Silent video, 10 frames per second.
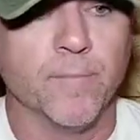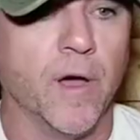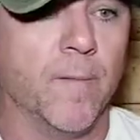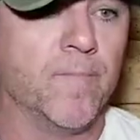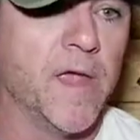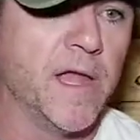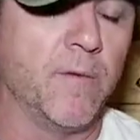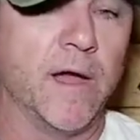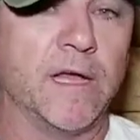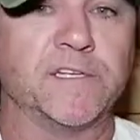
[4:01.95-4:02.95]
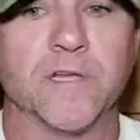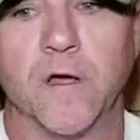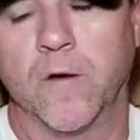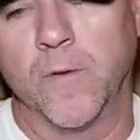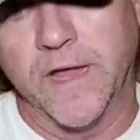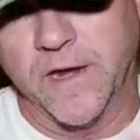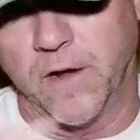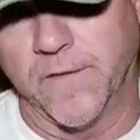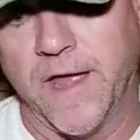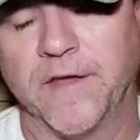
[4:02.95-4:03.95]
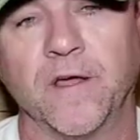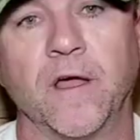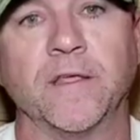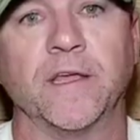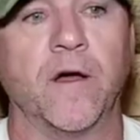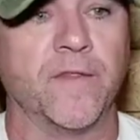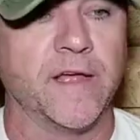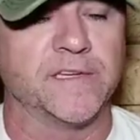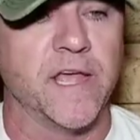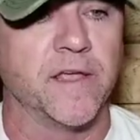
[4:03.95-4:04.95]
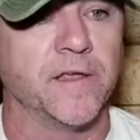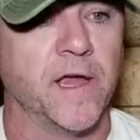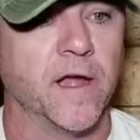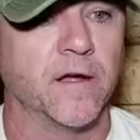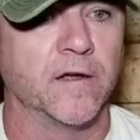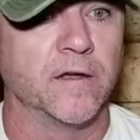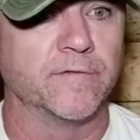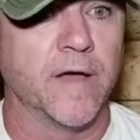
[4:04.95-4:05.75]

But anyway, so we get all that done, get all that taken care of.